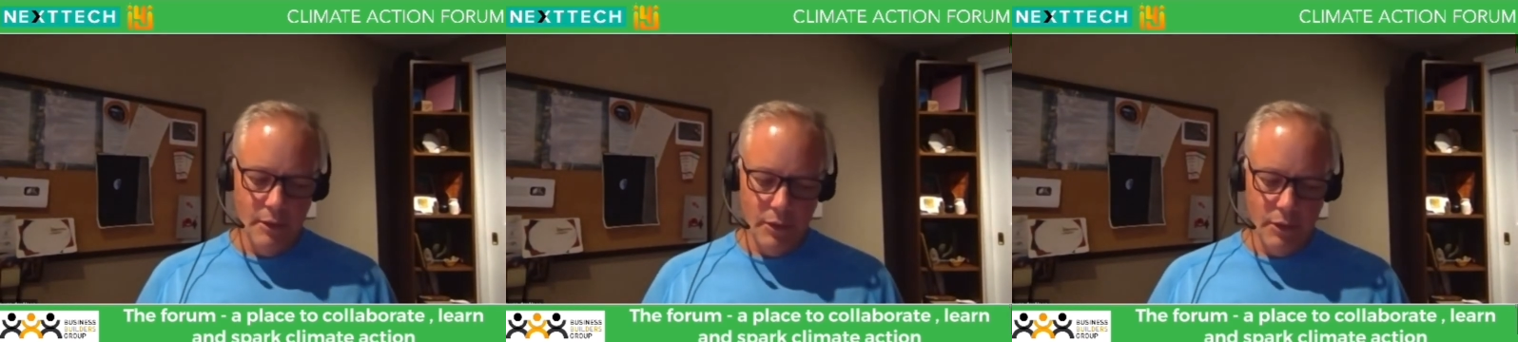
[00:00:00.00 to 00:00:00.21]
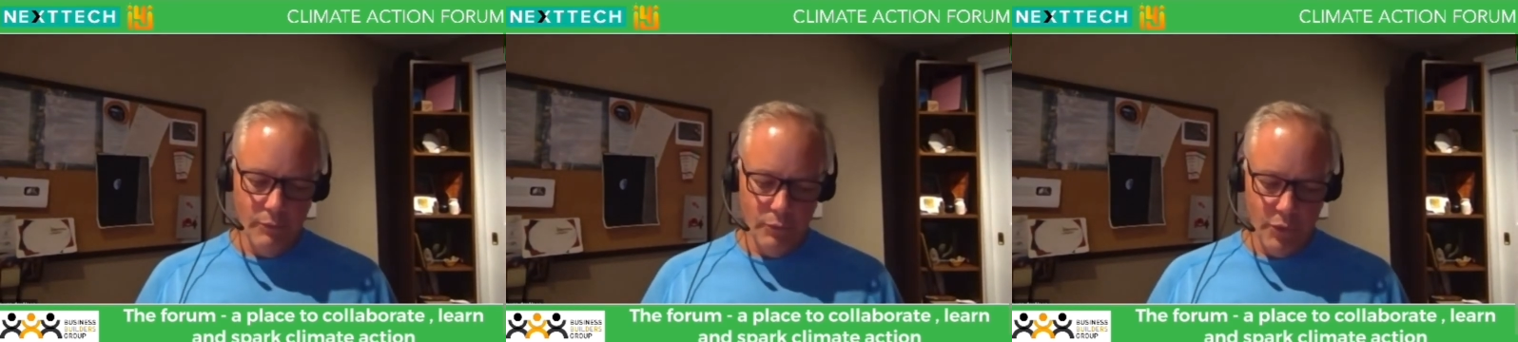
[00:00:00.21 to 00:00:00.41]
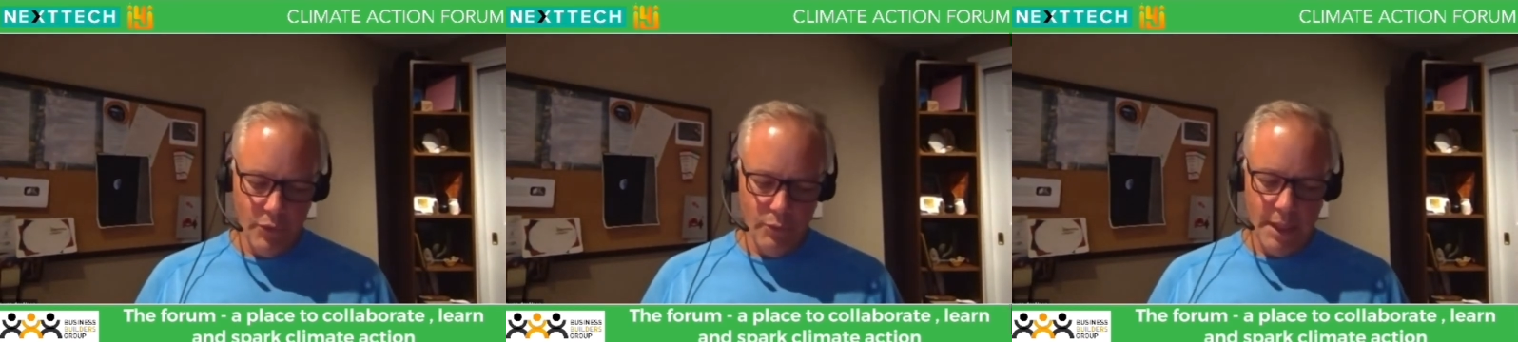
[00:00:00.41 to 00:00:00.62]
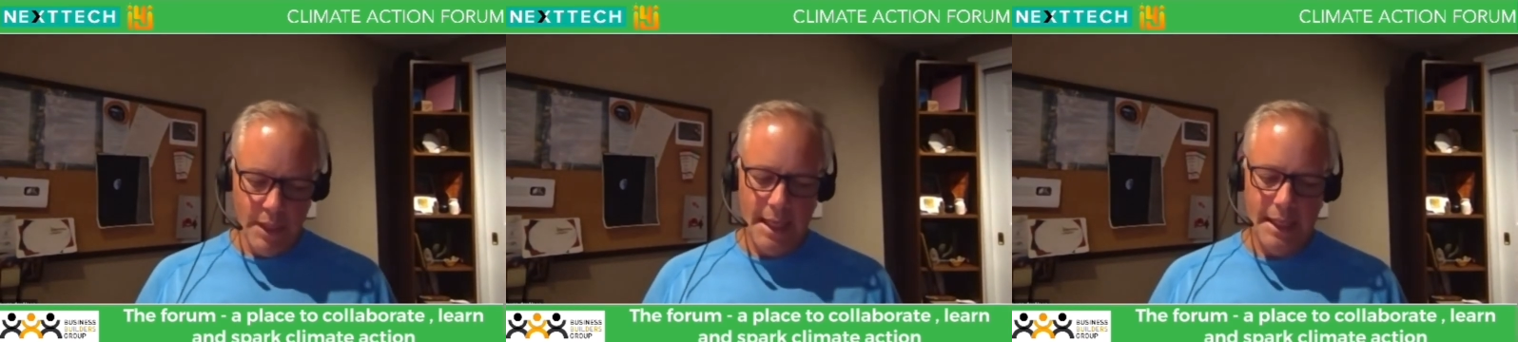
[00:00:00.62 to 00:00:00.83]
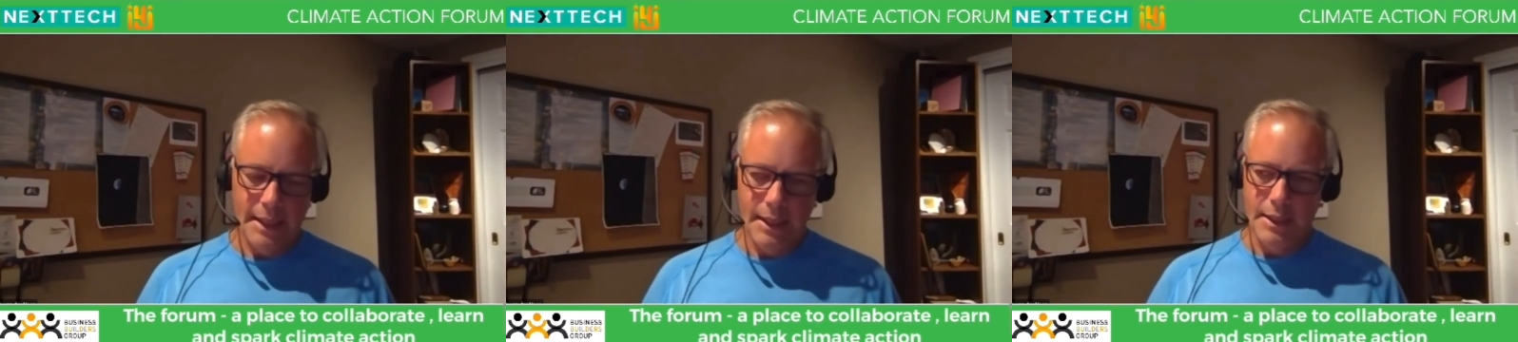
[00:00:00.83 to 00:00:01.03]
The, the
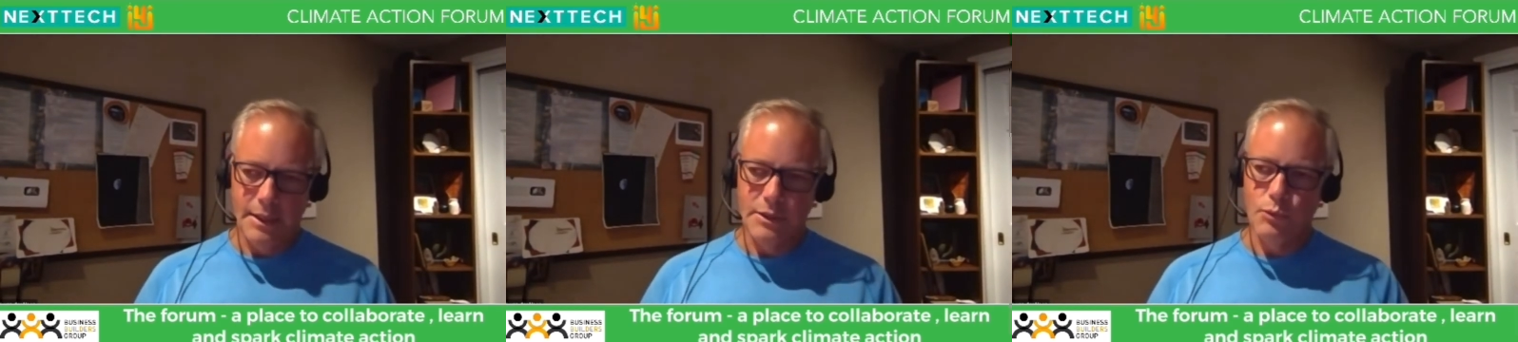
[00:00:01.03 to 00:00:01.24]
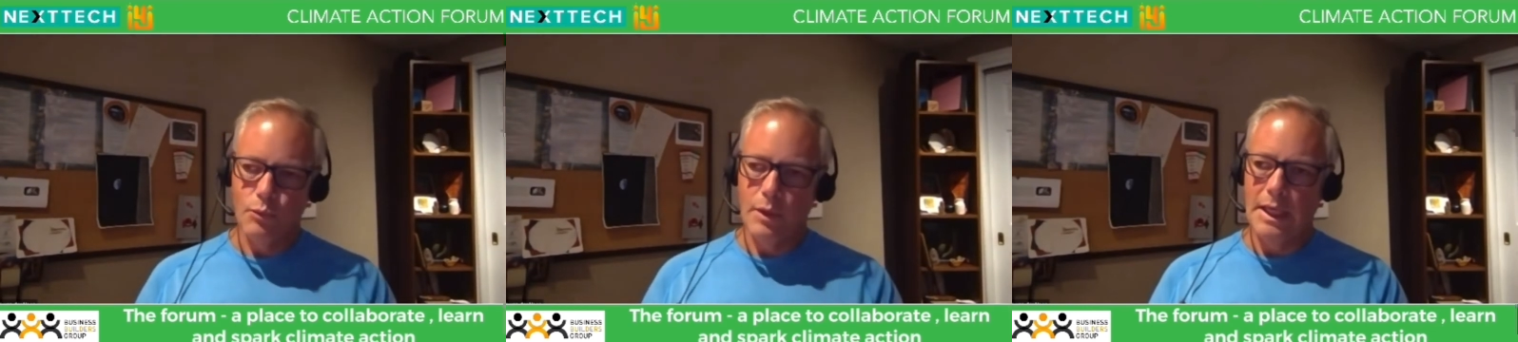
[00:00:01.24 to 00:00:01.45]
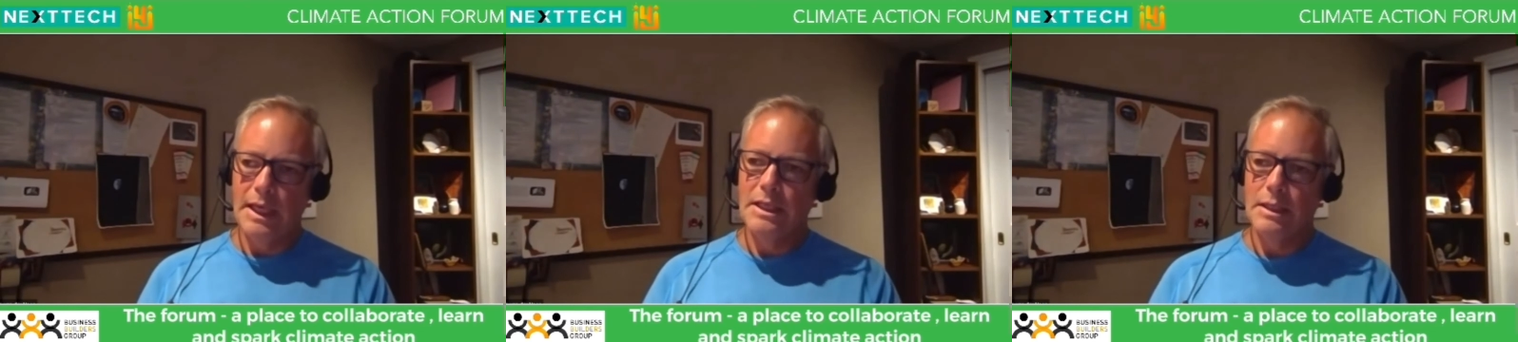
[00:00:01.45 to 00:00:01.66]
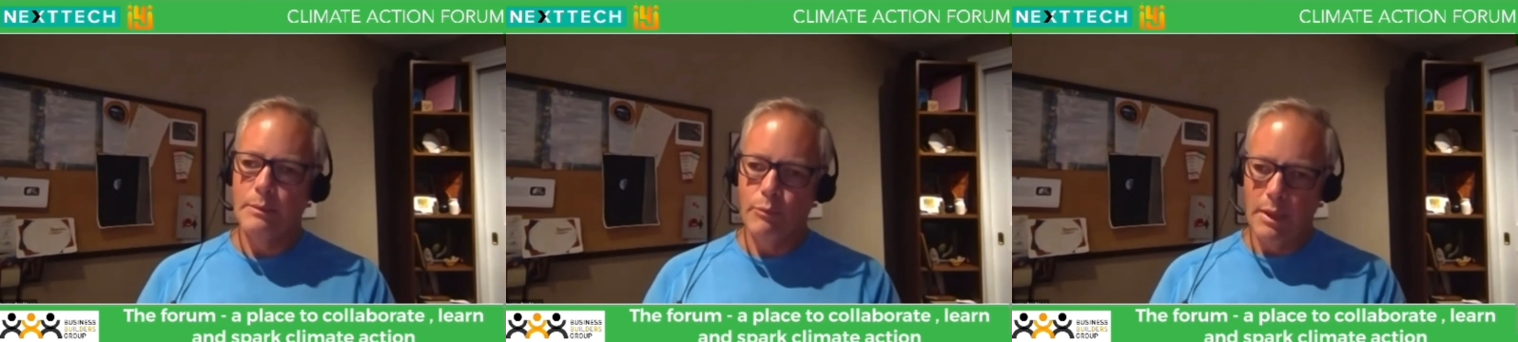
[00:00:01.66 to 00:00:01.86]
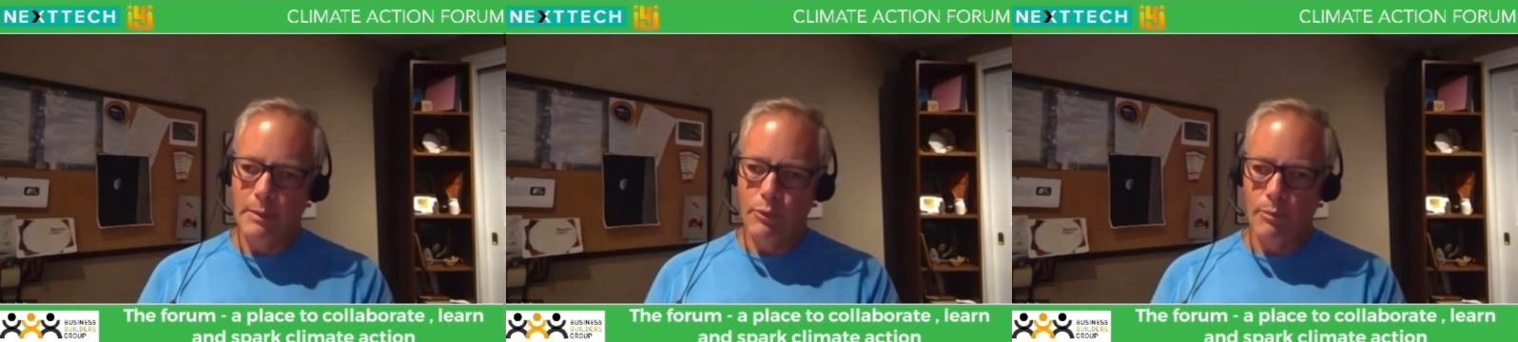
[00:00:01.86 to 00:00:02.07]
reality is we need to
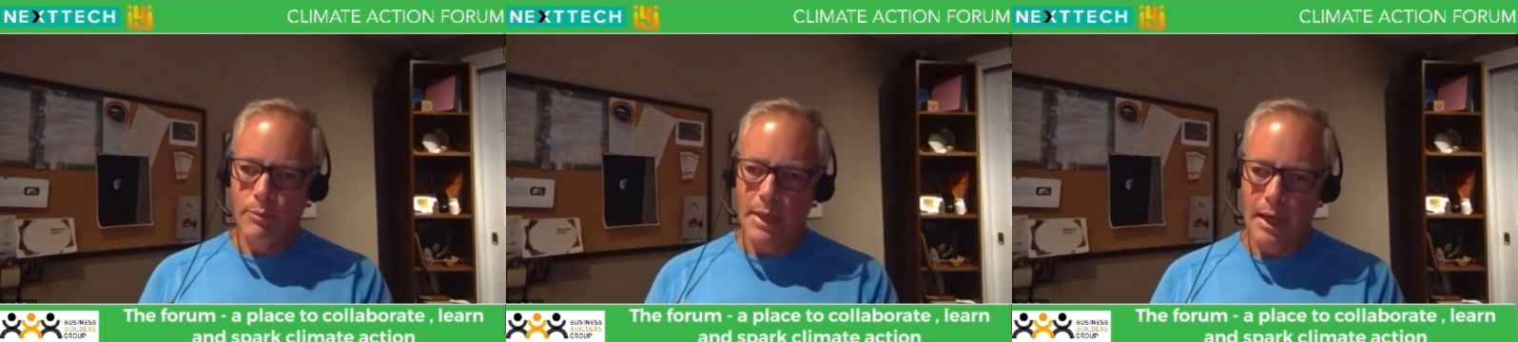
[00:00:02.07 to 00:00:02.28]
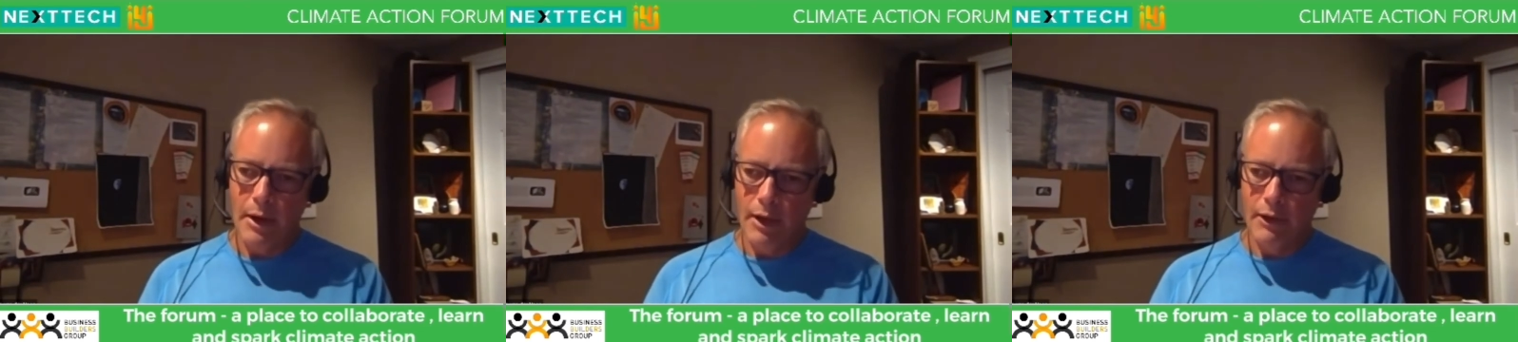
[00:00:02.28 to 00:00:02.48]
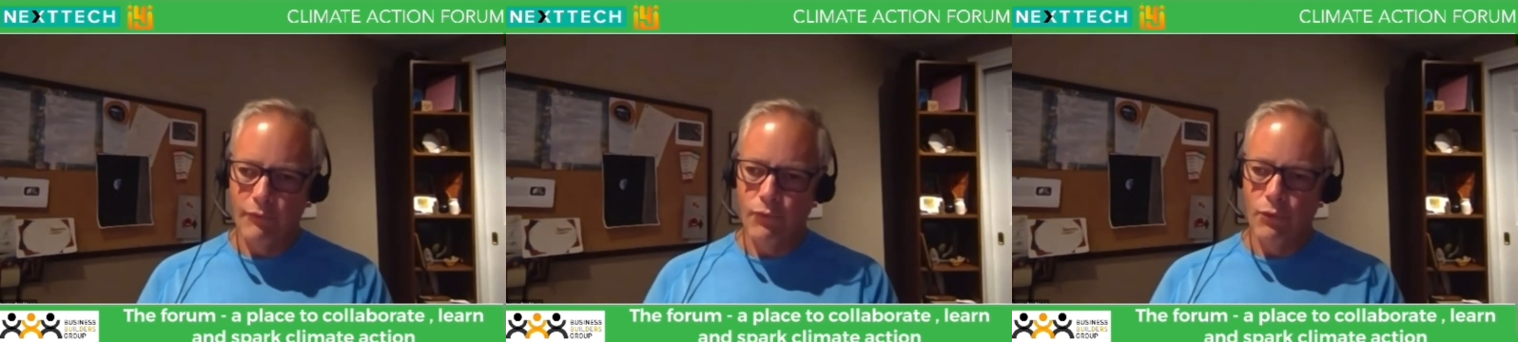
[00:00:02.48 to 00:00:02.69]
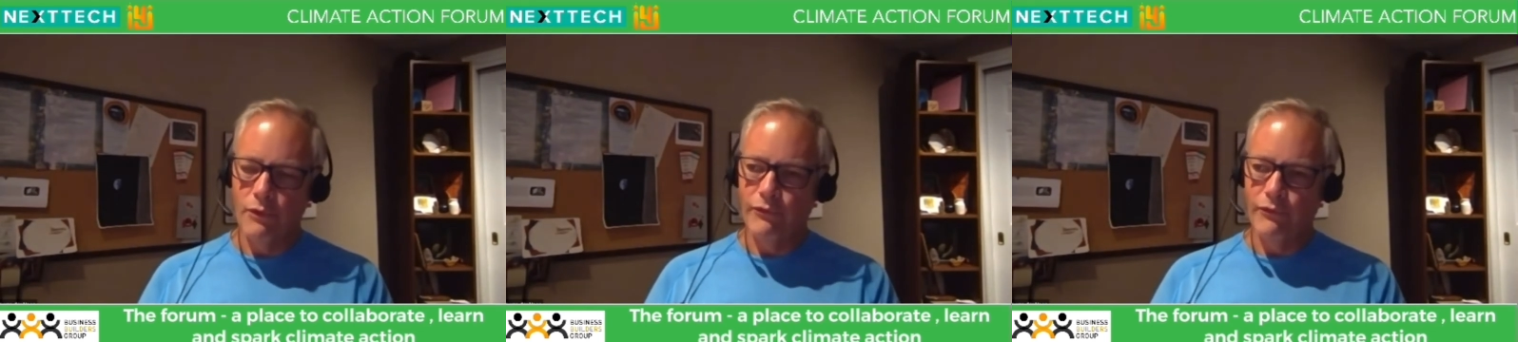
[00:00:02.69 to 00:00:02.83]
be preparing for